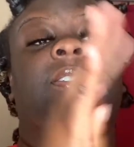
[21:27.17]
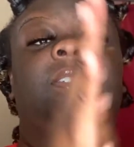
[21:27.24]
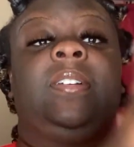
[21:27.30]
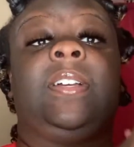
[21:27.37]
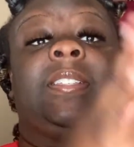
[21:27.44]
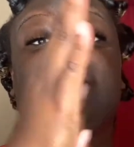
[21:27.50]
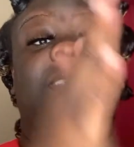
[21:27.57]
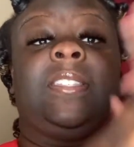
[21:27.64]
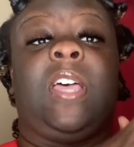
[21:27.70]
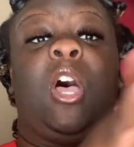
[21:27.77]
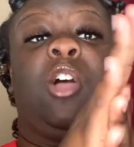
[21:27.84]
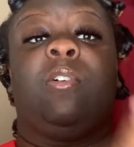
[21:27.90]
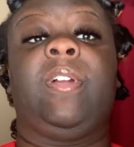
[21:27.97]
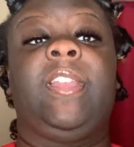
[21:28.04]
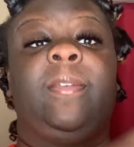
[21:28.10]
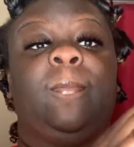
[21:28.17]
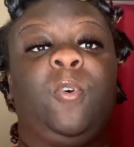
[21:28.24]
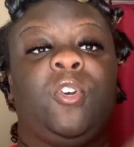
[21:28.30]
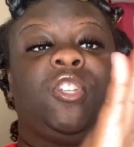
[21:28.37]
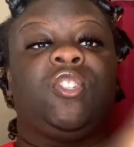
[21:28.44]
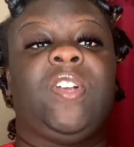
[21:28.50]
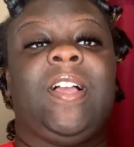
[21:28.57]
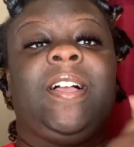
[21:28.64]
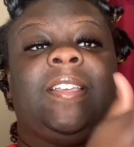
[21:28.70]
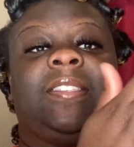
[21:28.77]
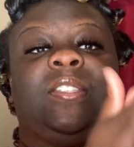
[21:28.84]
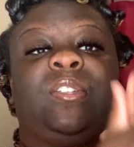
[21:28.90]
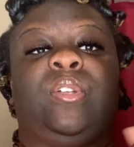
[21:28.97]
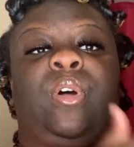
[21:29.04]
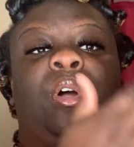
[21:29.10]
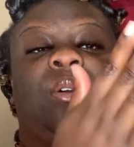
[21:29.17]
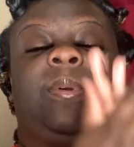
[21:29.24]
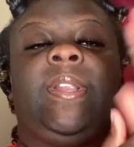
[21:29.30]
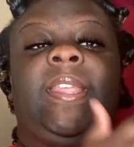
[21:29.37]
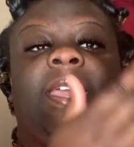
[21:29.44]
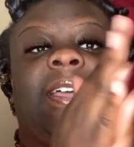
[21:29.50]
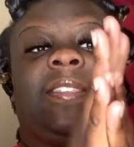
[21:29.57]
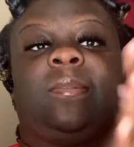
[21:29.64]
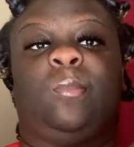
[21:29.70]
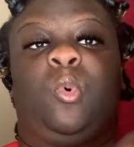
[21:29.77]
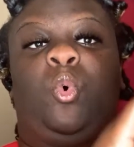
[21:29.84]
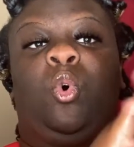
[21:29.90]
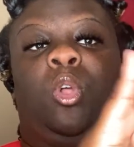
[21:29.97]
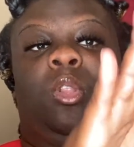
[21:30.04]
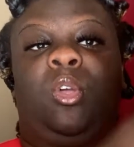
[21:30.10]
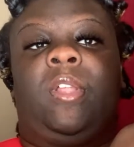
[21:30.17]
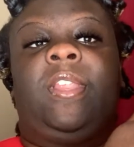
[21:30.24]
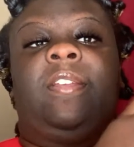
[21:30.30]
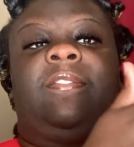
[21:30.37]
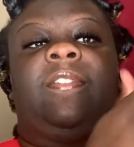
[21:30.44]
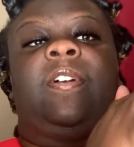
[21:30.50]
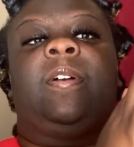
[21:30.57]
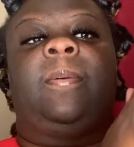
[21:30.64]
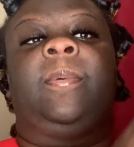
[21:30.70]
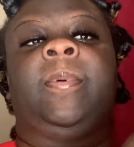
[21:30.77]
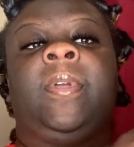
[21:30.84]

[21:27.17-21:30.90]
because it's already moisturized and already have some oil on it from